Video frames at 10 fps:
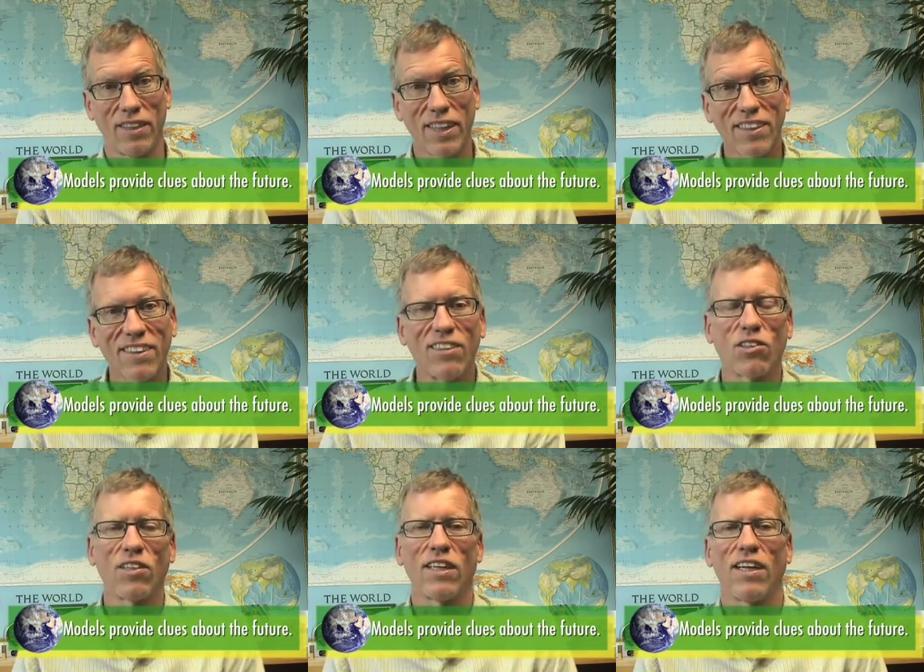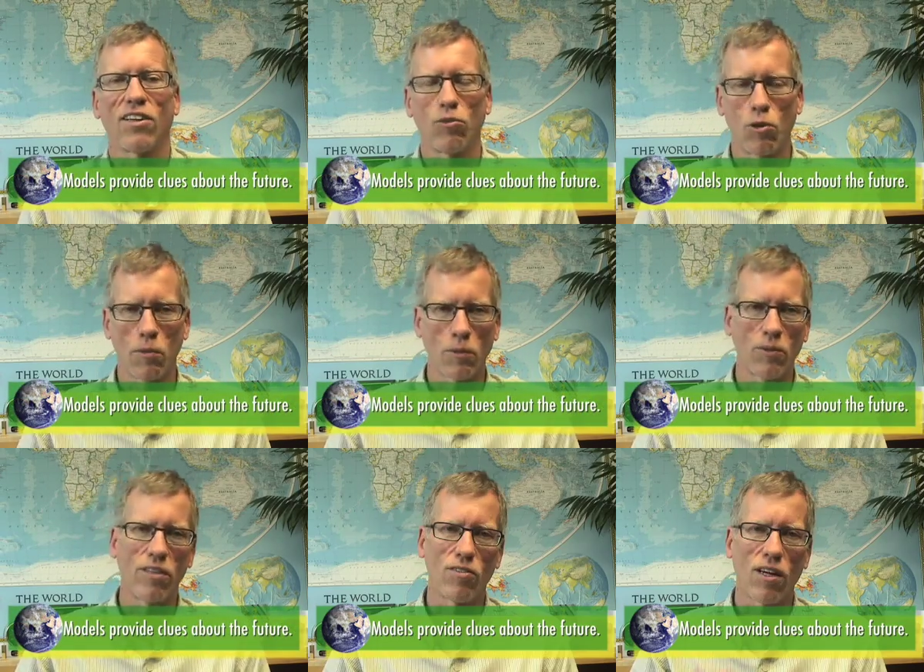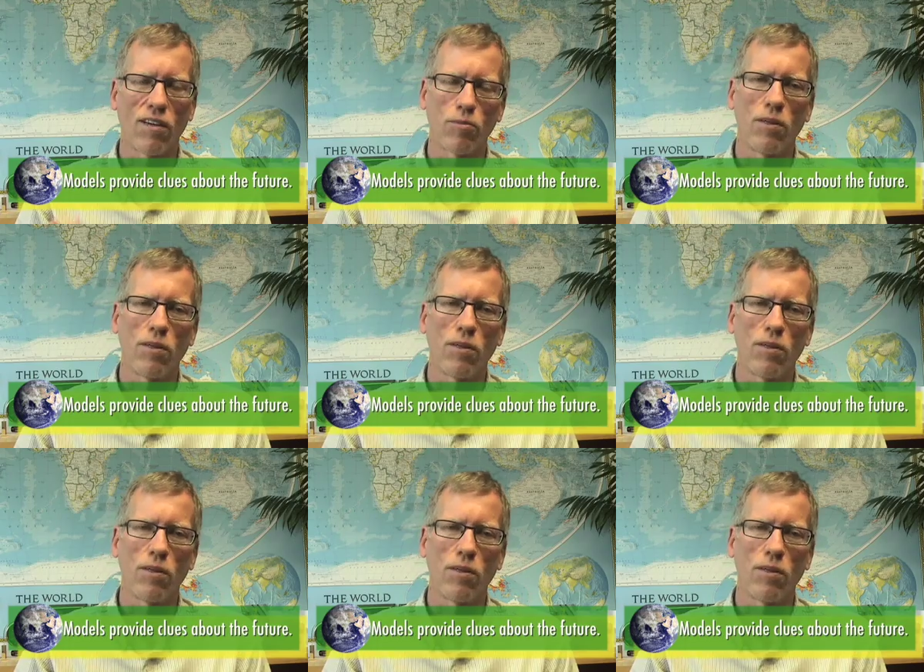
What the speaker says: the next century and how the warming will evolve,